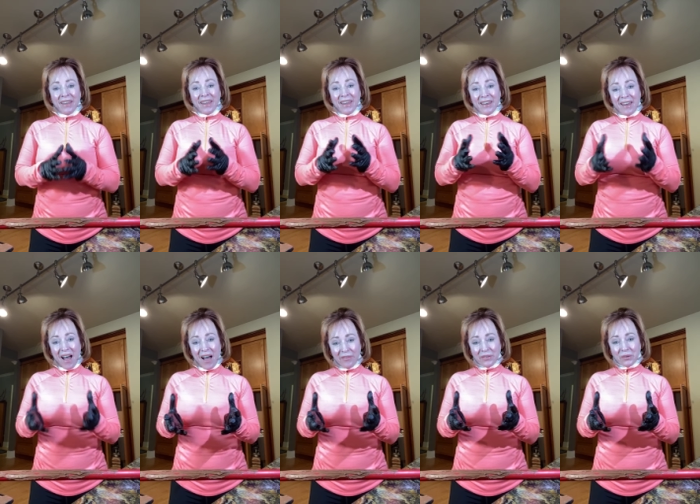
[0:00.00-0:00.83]
In
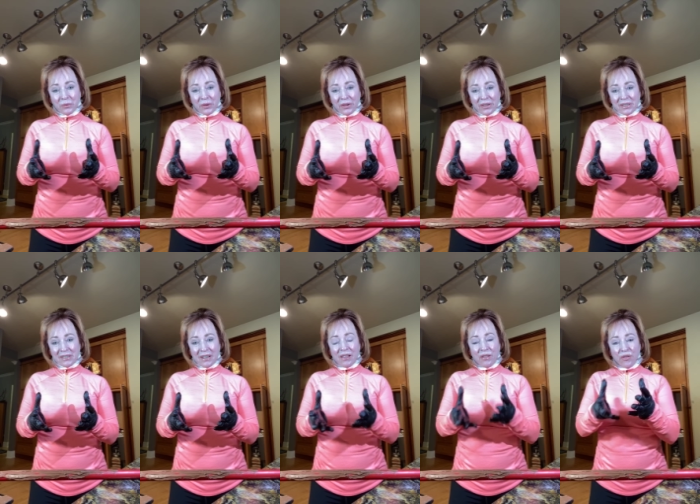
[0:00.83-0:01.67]
other
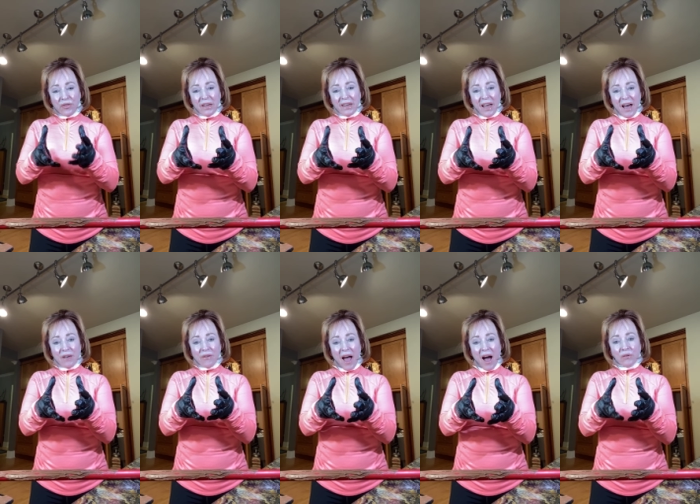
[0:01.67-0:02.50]
words, Think of
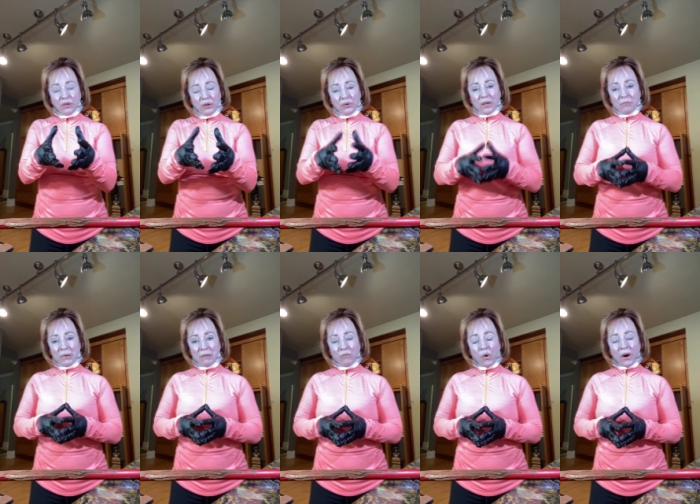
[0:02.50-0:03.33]
how you can
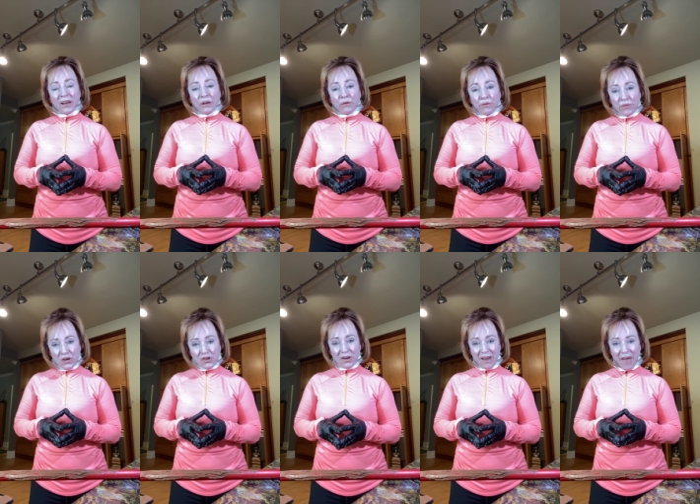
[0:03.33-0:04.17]
be more
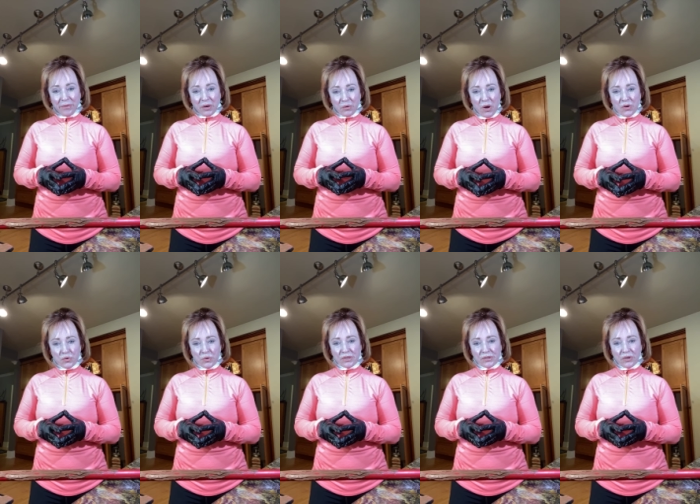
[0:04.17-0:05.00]
efficient at the
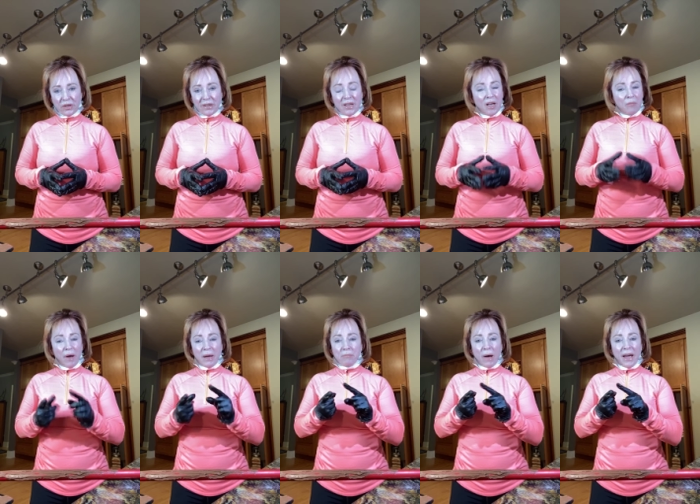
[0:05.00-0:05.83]
grocery store
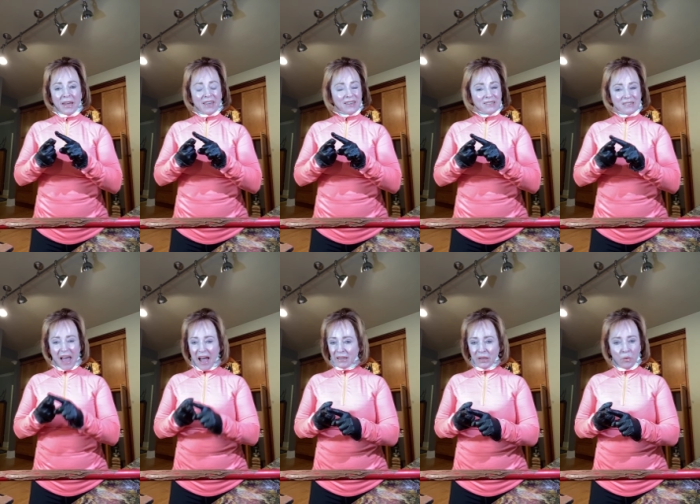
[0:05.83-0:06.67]
by buying
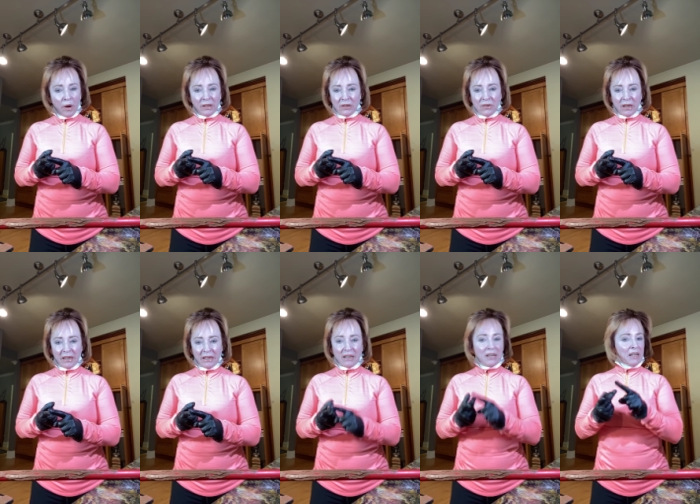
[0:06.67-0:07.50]
exactly what you
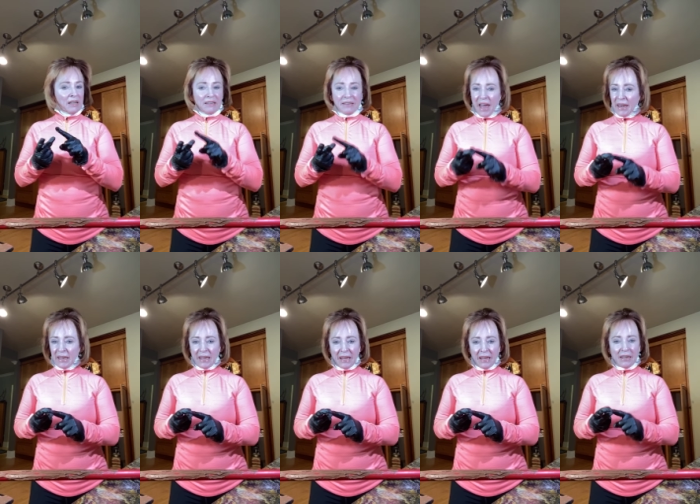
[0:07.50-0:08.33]
need, getting
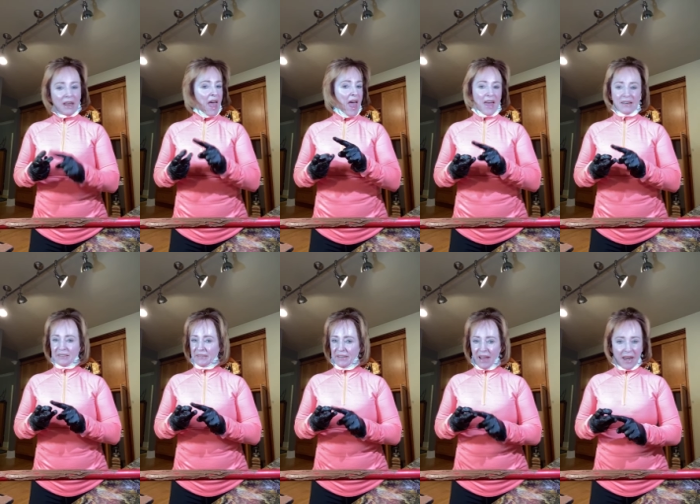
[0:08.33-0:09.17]
in
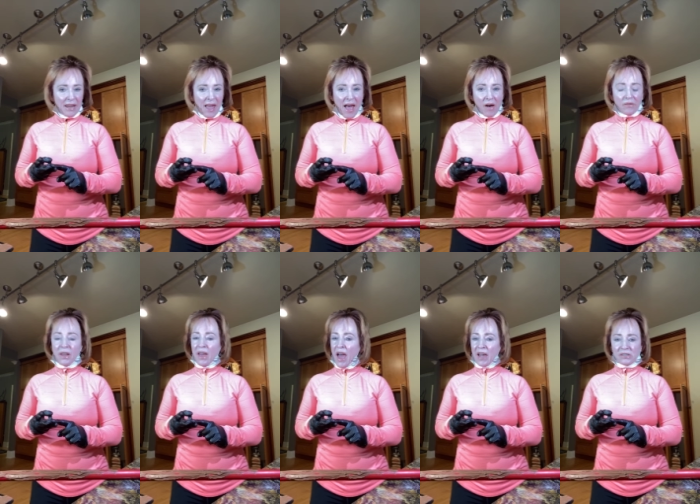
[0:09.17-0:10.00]
and getting out
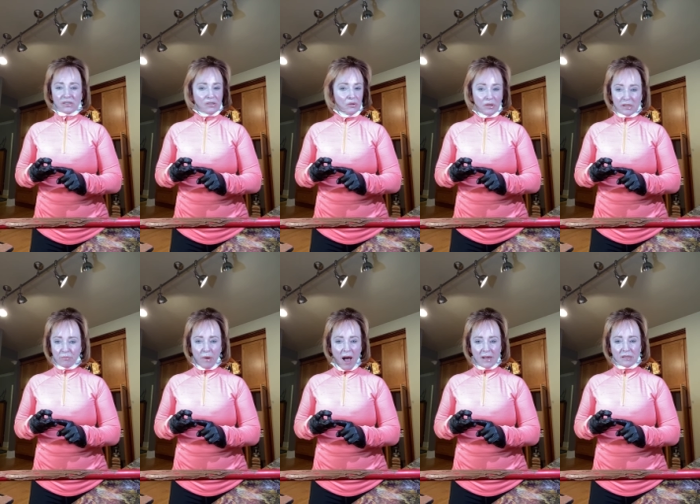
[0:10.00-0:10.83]
as soon as
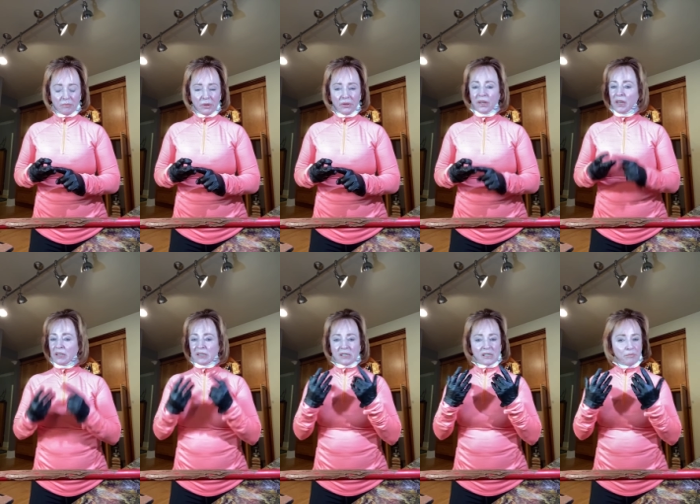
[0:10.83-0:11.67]
possible,
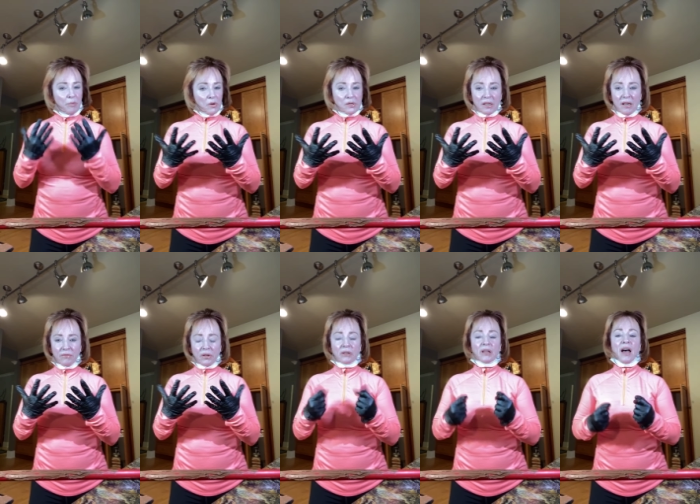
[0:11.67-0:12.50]
disposing of
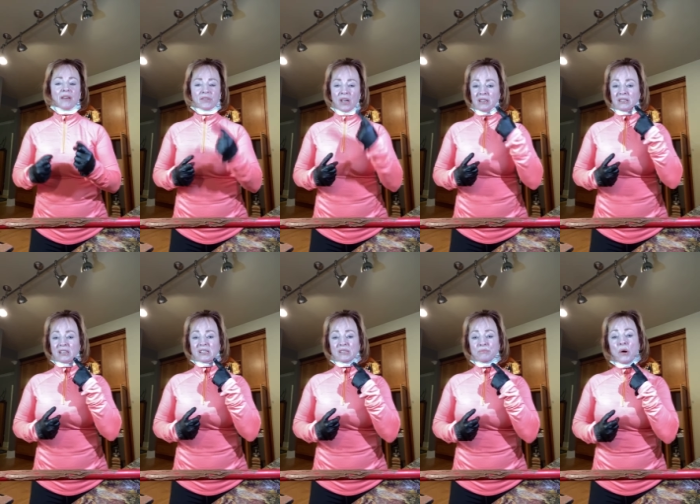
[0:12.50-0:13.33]
your gloves,
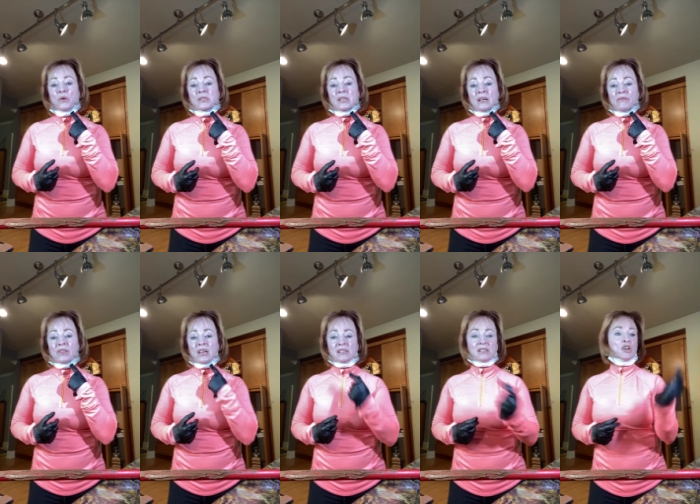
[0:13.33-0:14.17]
disposing of
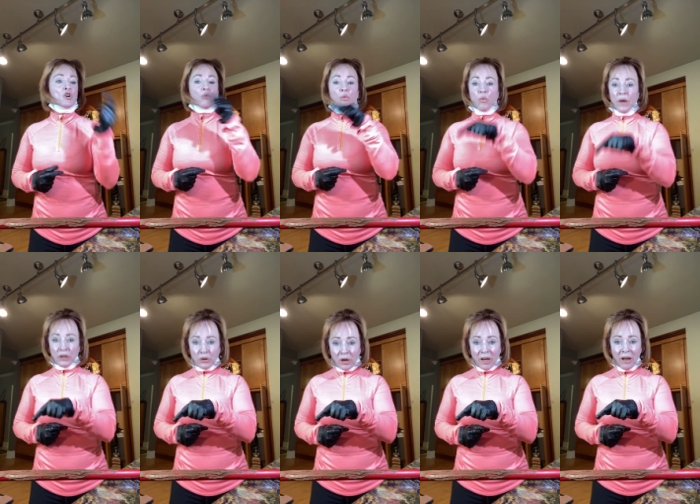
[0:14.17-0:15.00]
this when
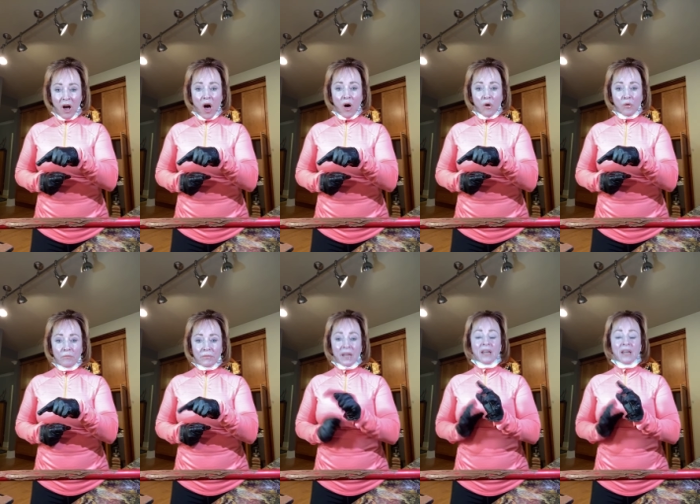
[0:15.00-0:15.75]
you get home.